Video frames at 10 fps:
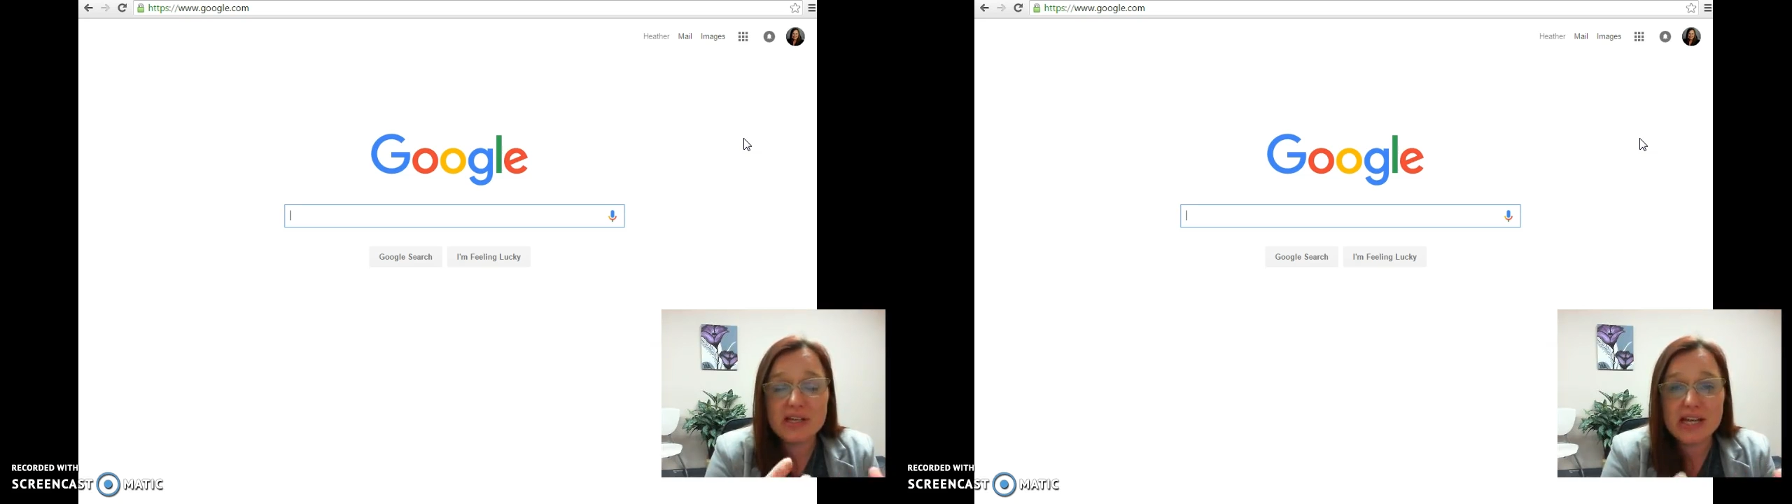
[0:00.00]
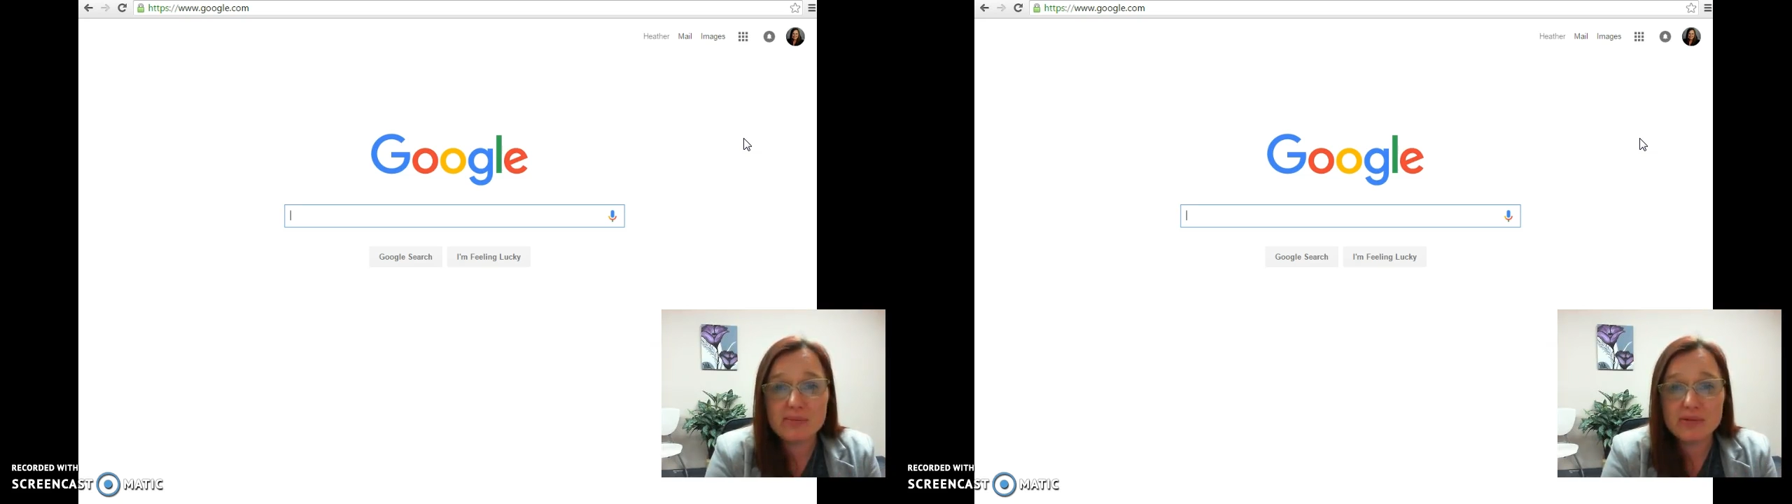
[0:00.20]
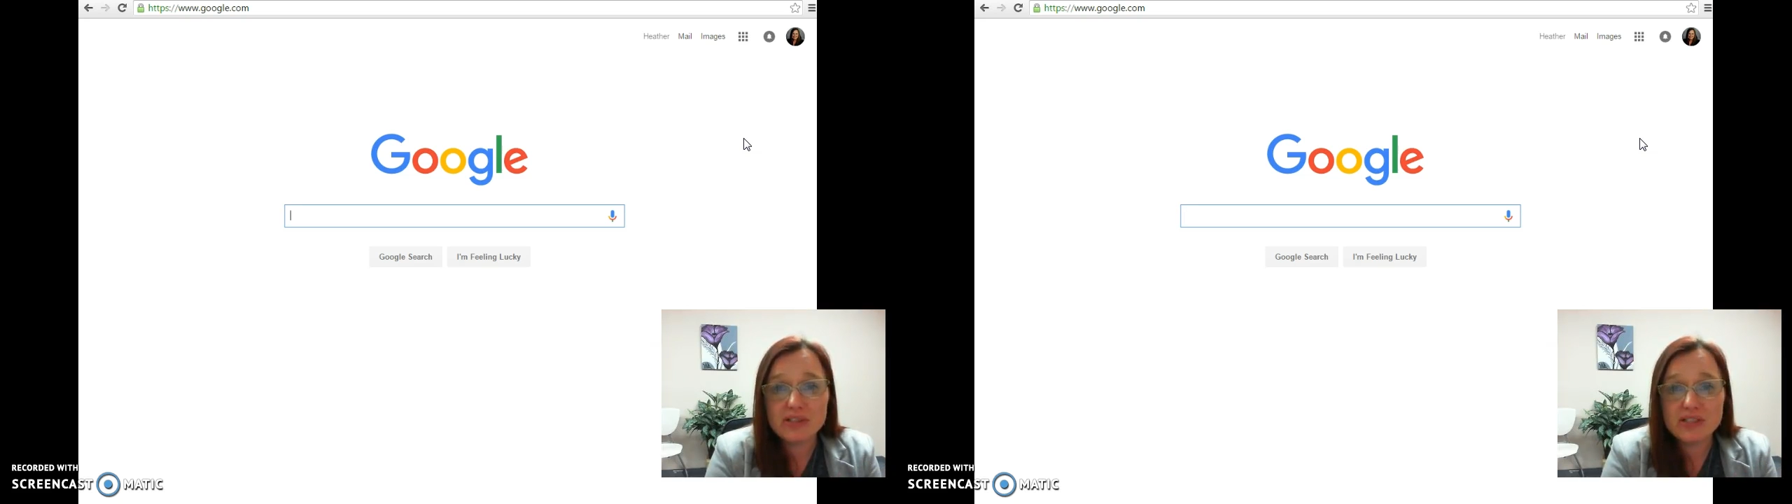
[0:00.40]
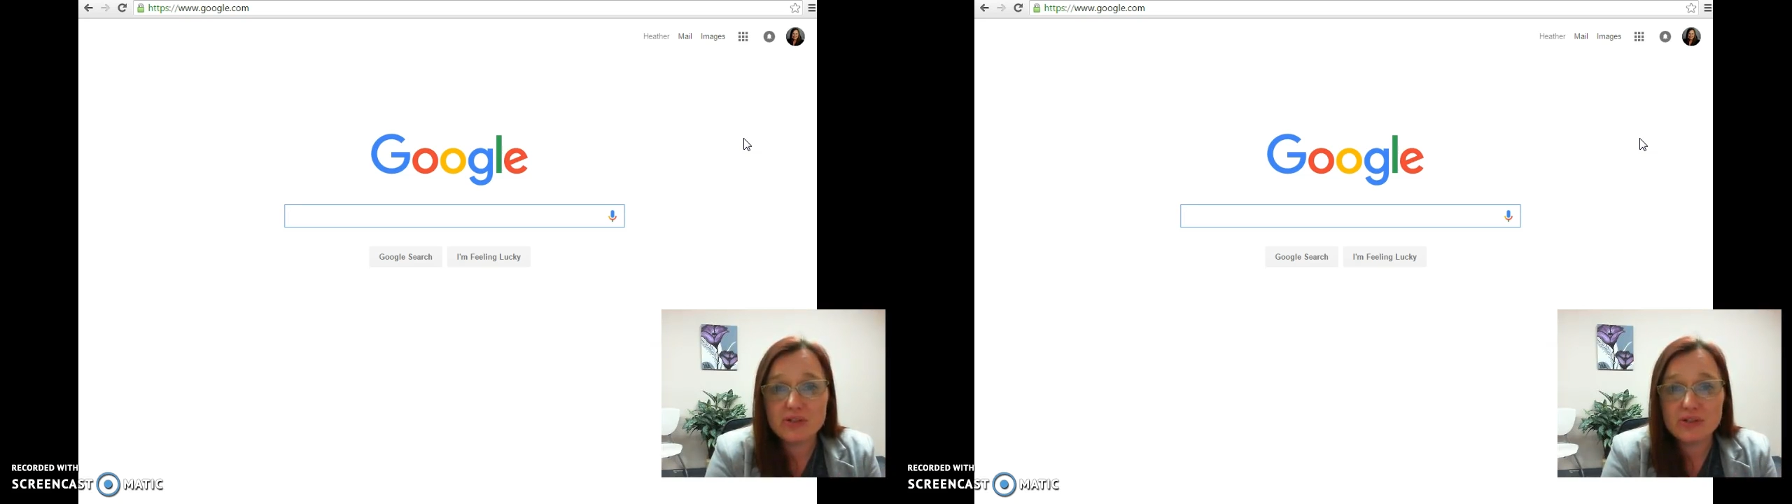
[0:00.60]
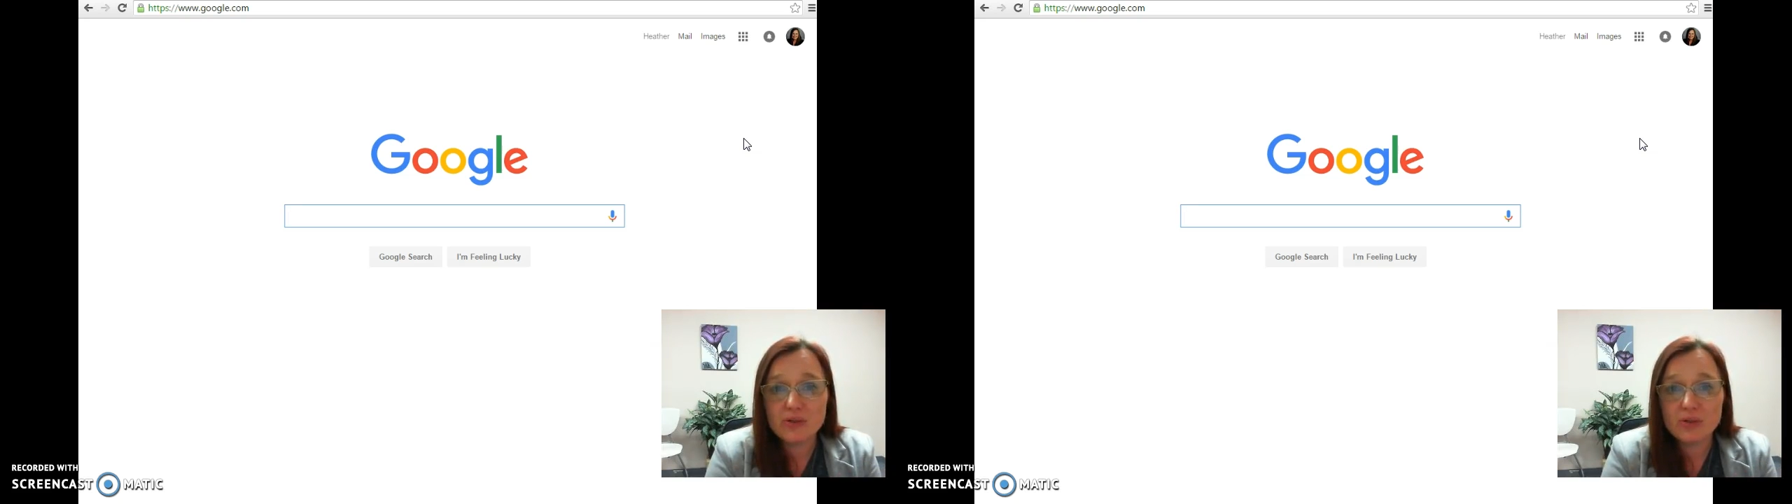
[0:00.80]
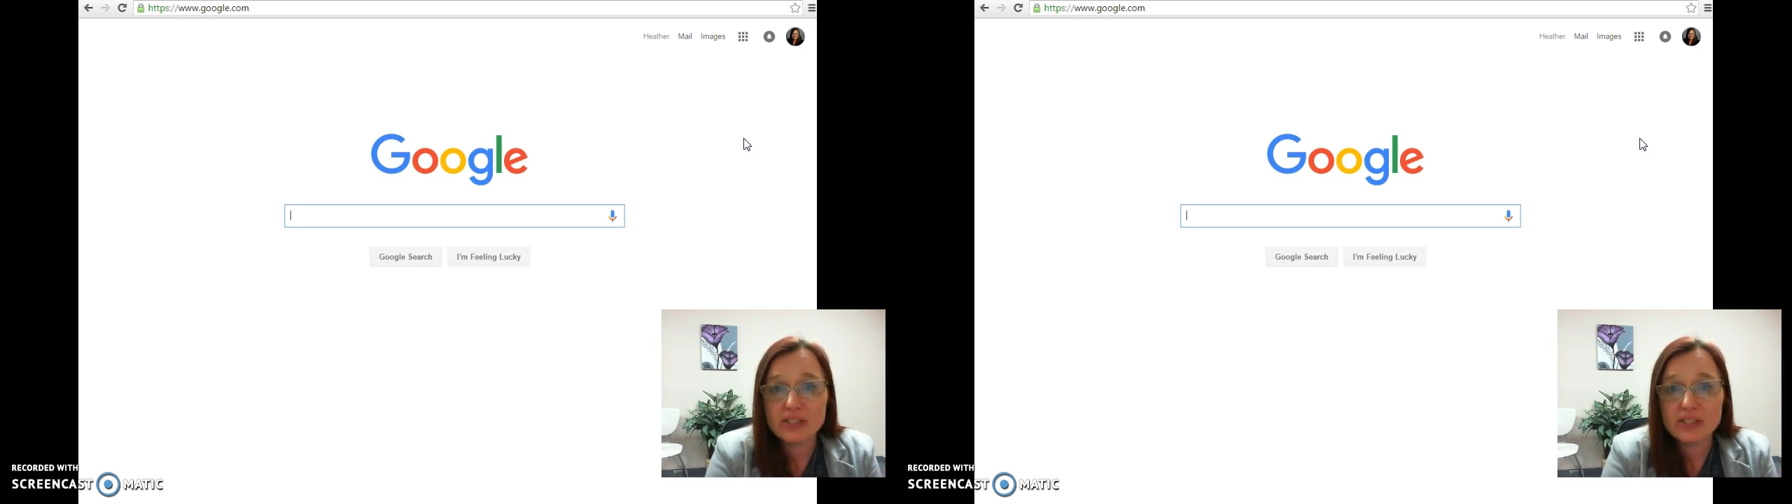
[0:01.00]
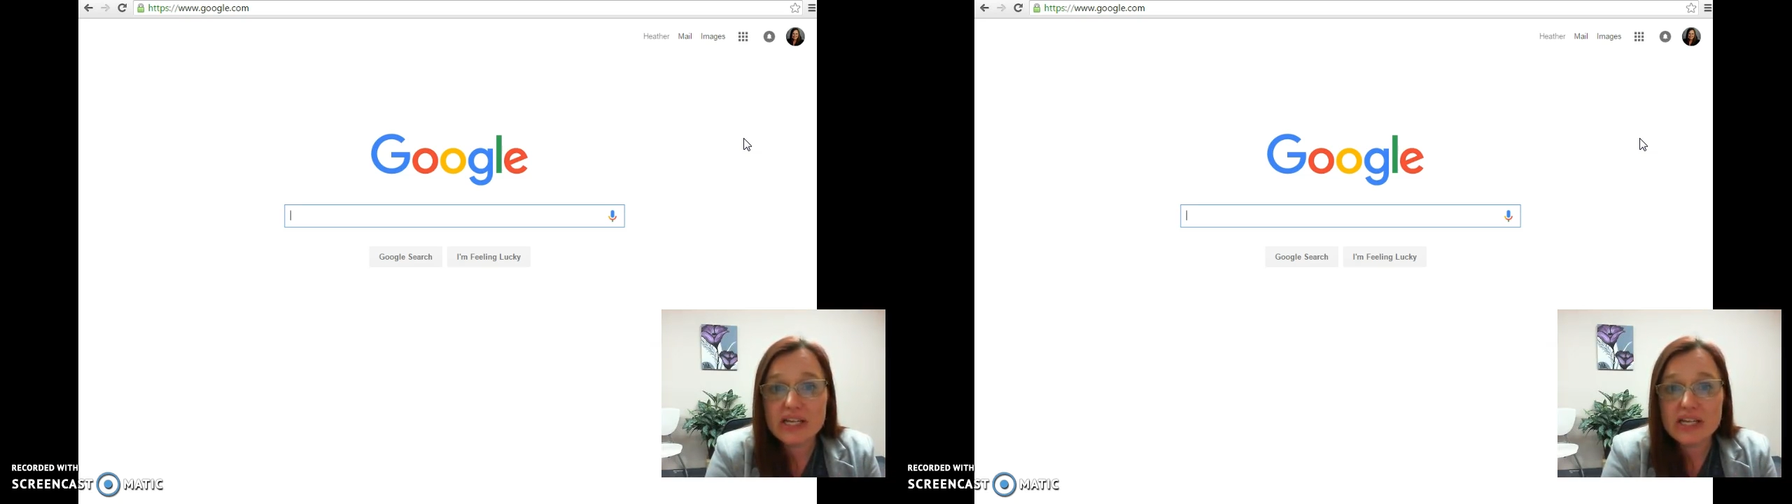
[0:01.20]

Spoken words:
be able to